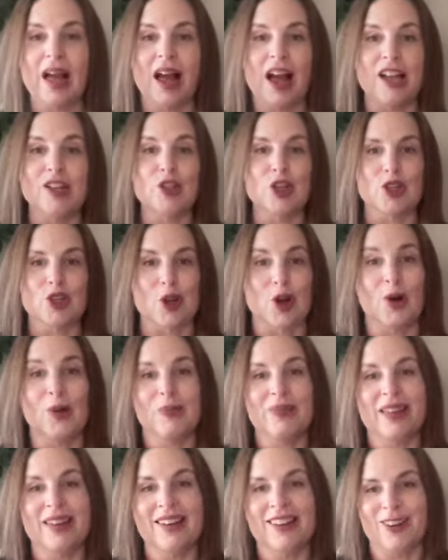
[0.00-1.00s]
I just hope
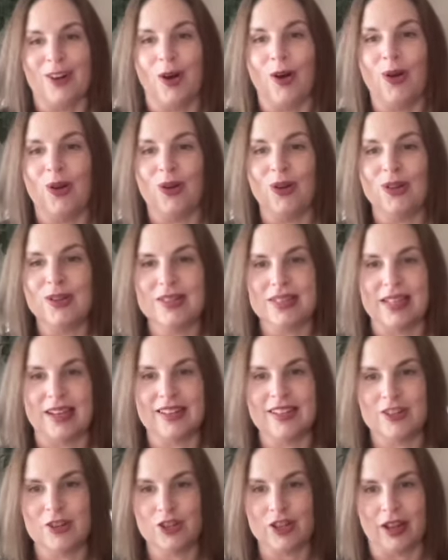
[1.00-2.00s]
that it holds, that
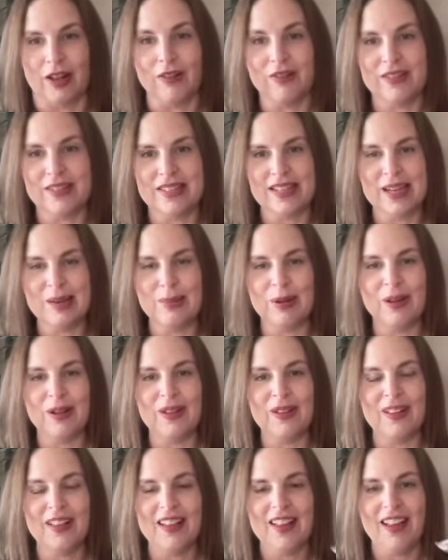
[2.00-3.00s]
it's shelf
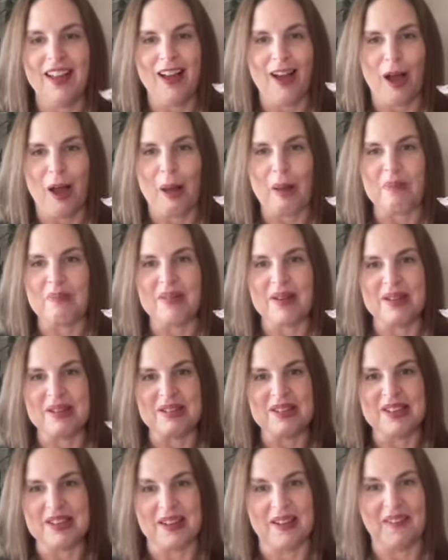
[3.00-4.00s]
stable um,
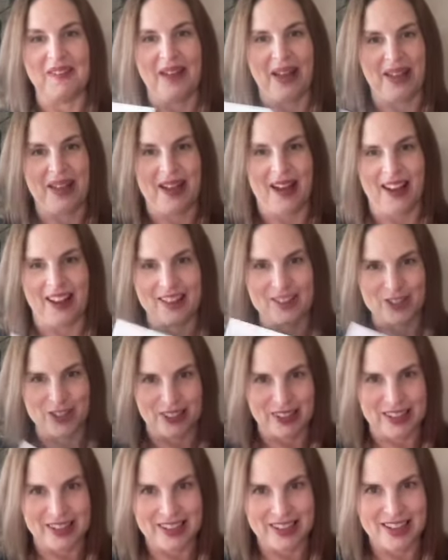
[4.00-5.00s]
until I
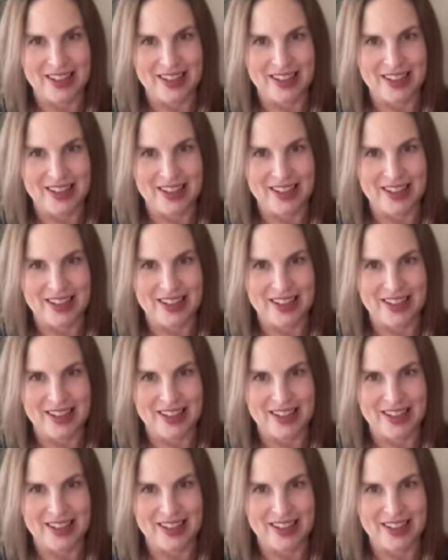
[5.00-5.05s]
actually